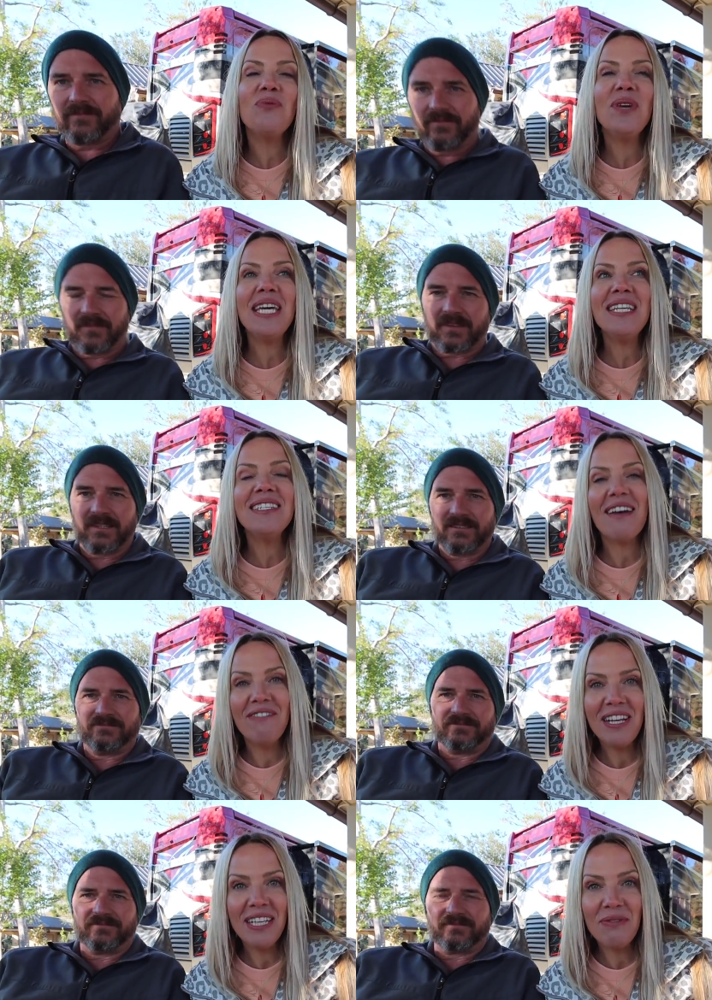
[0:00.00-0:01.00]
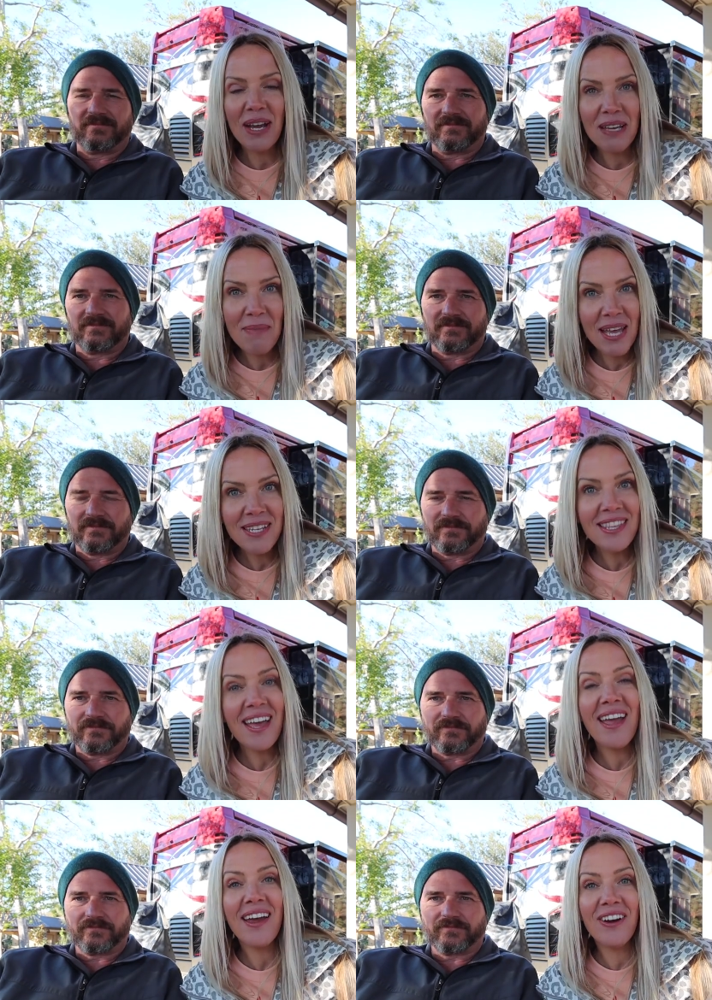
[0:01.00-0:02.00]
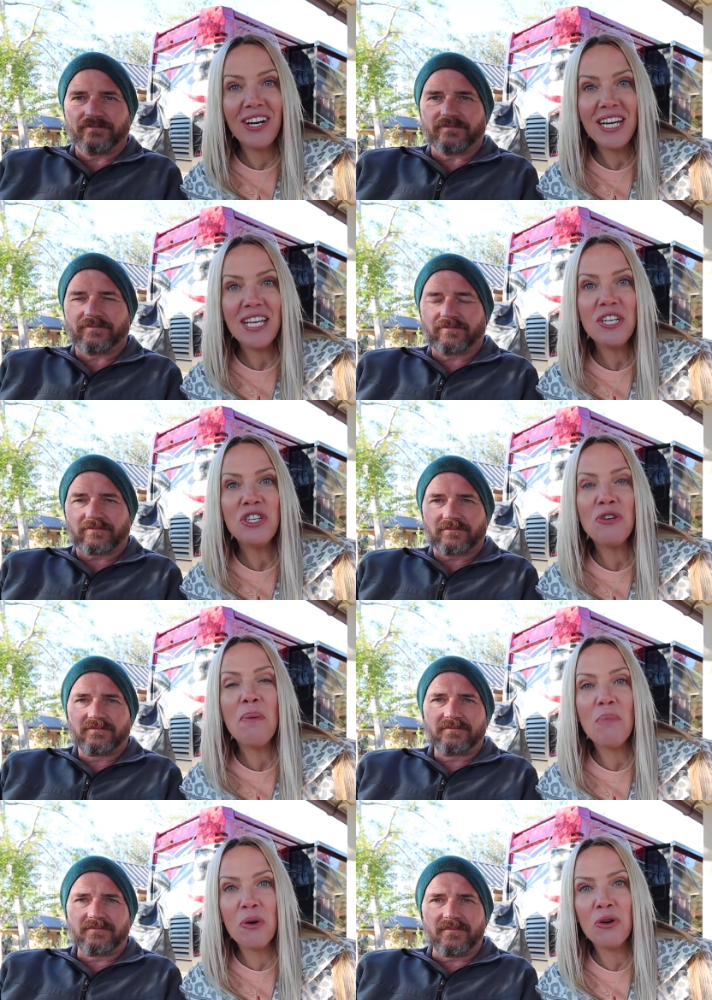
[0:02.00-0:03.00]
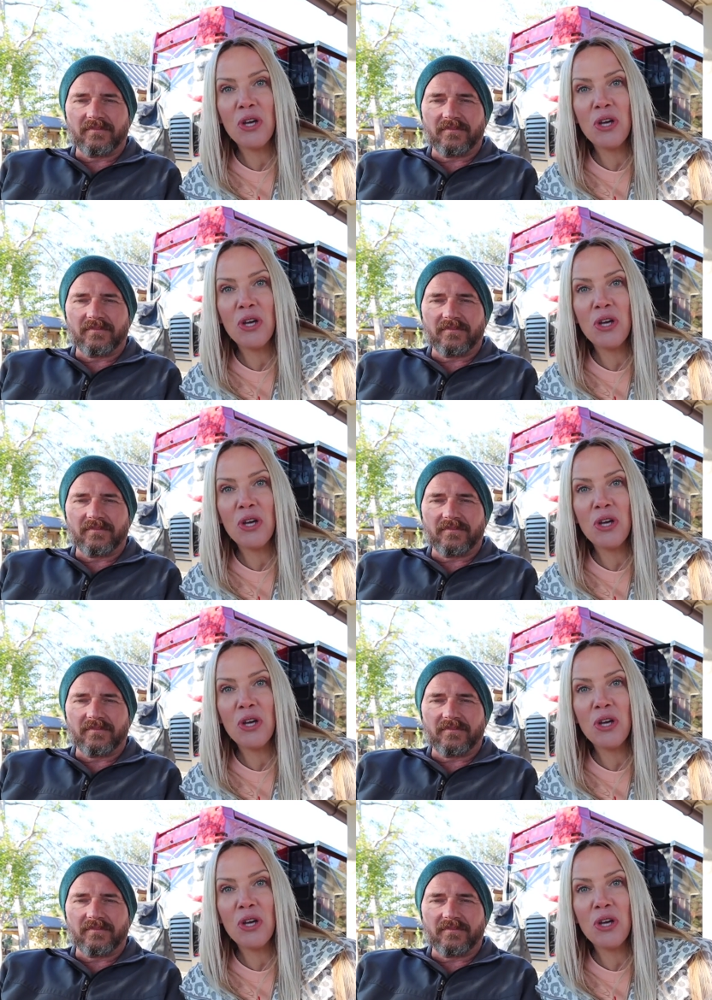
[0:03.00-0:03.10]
Speaker 1: we definitely recommend the Heritage Motor